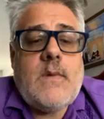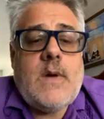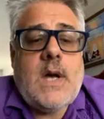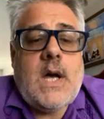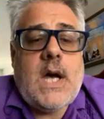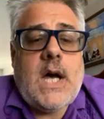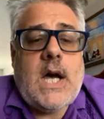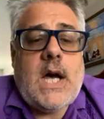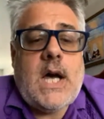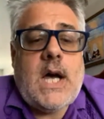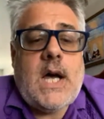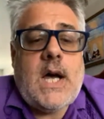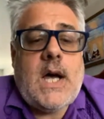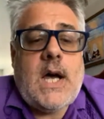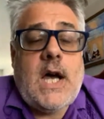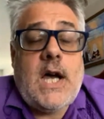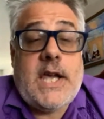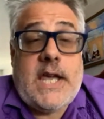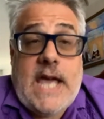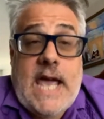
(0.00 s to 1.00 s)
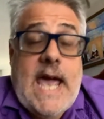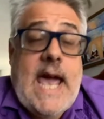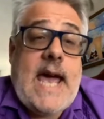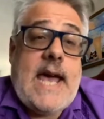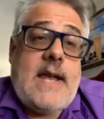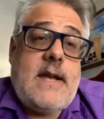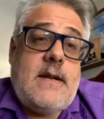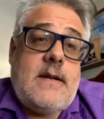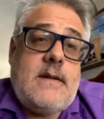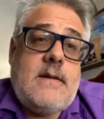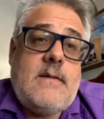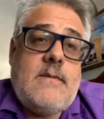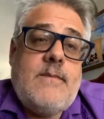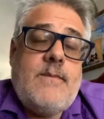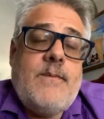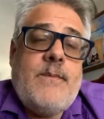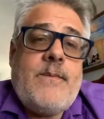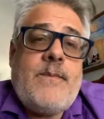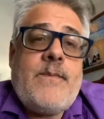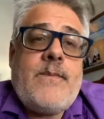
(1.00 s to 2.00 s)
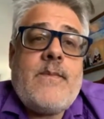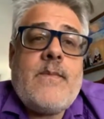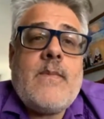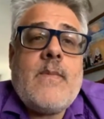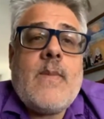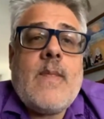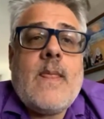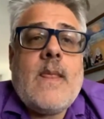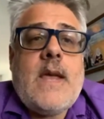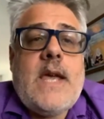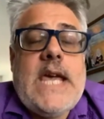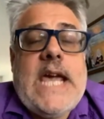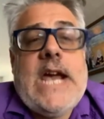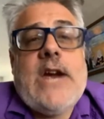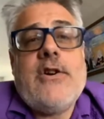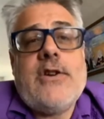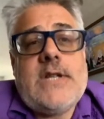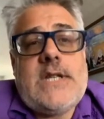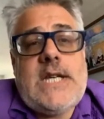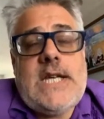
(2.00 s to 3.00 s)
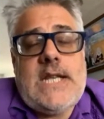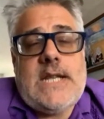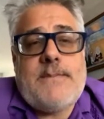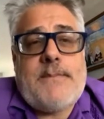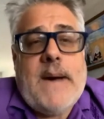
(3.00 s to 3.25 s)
again, guarantee that